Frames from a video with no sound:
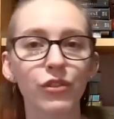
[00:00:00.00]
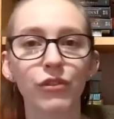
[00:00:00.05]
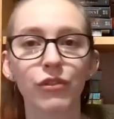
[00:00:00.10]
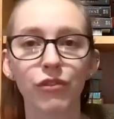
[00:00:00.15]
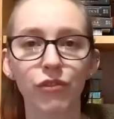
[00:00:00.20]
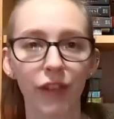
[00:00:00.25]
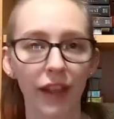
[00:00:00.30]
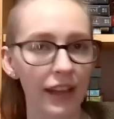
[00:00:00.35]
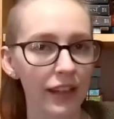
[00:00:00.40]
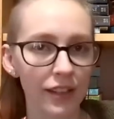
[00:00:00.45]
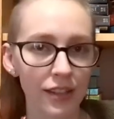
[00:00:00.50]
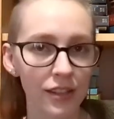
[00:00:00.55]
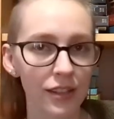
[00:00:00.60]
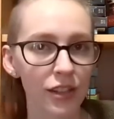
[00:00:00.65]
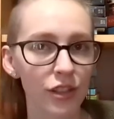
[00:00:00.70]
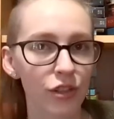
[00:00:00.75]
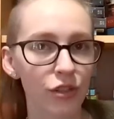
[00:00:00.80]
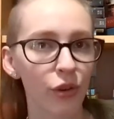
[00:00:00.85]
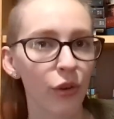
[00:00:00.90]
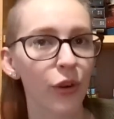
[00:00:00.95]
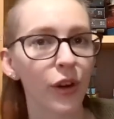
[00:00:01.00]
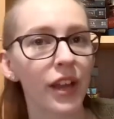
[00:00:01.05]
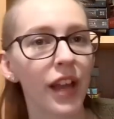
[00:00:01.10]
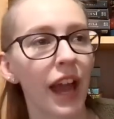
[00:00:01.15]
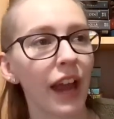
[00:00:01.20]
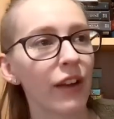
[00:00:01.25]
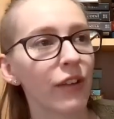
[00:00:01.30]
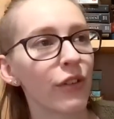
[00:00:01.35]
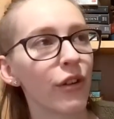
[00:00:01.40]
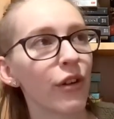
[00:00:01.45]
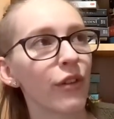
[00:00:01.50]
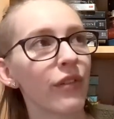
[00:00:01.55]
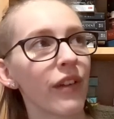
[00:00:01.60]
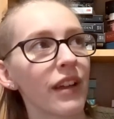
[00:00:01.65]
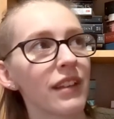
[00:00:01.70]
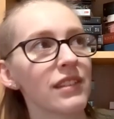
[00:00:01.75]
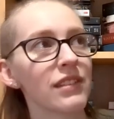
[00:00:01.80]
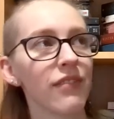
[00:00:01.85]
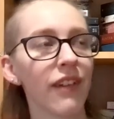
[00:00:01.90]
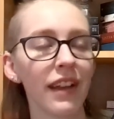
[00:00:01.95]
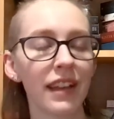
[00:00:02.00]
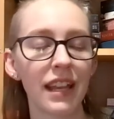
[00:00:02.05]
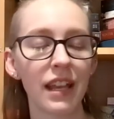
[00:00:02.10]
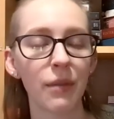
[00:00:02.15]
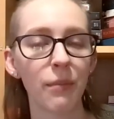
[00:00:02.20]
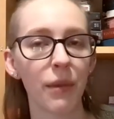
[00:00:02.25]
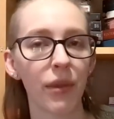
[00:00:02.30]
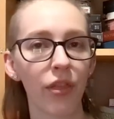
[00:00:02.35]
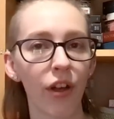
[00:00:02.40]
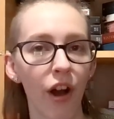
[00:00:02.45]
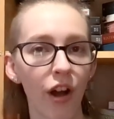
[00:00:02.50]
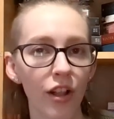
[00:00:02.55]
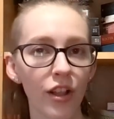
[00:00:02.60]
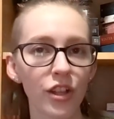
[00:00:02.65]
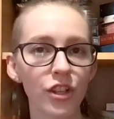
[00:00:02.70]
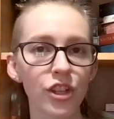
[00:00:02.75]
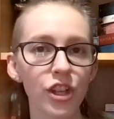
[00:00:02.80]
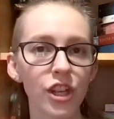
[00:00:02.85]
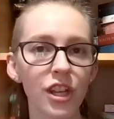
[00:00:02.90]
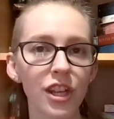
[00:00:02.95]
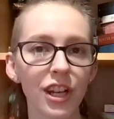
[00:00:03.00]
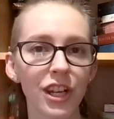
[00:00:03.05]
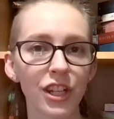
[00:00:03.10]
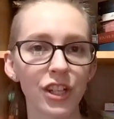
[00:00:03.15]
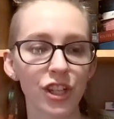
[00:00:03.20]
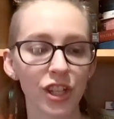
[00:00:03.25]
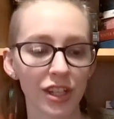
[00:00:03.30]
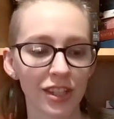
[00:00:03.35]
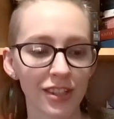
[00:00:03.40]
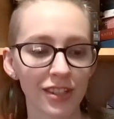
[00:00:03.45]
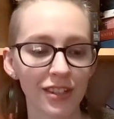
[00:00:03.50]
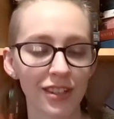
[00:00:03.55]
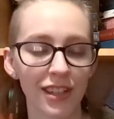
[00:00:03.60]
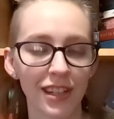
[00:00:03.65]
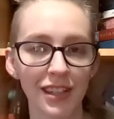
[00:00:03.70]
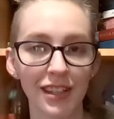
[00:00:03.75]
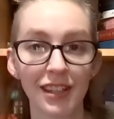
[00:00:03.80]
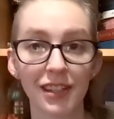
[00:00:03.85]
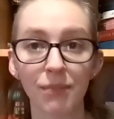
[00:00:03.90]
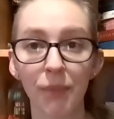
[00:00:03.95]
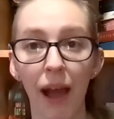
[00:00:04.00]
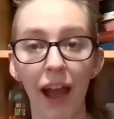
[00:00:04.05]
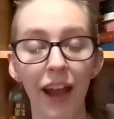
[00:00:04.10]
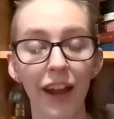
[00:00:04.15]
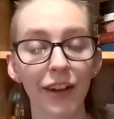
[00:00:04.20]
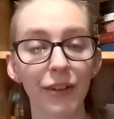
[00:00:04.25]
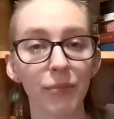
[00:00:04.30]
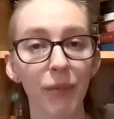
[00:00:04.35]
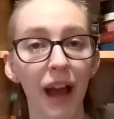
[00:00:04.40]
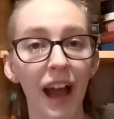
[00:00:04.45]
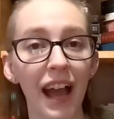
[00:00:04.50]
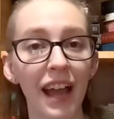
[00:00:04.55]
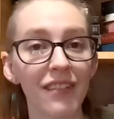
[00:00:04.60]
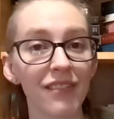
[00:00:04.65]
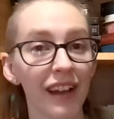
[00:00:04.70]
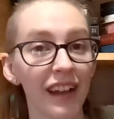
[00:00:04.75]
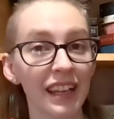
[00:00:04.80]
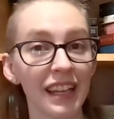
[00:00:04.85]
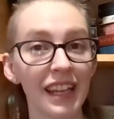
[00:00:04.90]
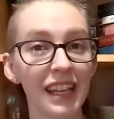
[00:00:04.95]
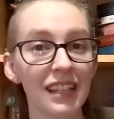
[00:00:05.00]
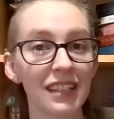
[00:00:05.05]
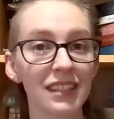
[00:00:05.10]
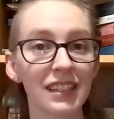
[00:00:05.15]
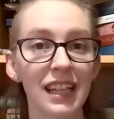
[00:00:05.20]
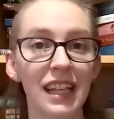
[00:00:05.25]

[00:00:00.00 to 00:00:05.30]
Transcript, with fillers: fantasy story. I don't know if it's Viking mythology or just inspired by Vikings,